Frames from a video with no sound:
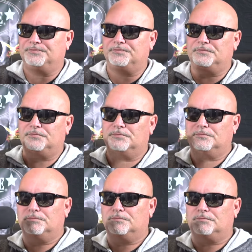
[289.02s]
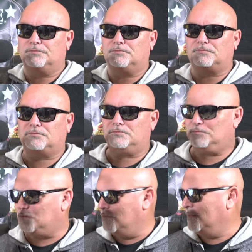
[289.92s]

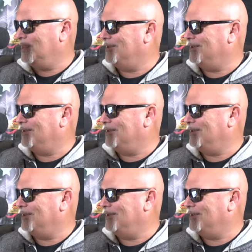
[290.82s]
(no one is talking)